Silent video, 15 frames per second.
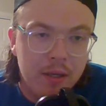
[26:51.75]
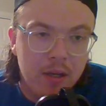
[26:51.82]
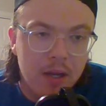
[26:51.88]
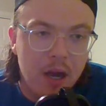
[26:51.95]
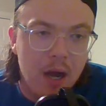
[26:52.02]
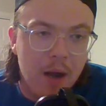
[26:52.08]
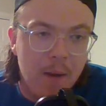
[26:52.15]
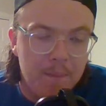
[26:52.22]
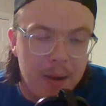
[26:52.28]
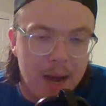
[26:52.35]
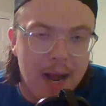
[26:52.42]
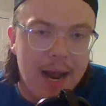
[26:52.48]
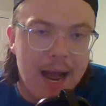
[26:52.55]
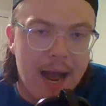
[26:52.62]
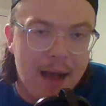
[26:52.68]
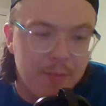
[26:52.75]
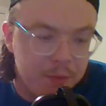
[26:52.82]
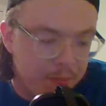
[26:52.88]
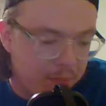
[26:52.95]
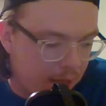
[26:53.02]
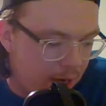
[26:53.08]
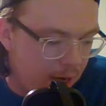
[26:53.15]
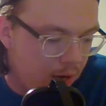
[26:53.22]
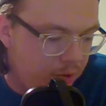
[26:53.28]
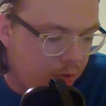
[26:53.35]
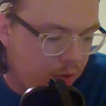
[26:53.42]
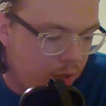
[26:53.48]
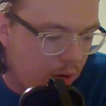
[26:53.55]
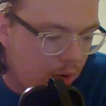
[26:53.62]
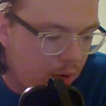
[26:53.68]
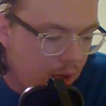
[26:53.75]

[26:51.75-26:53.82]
by Habs players. So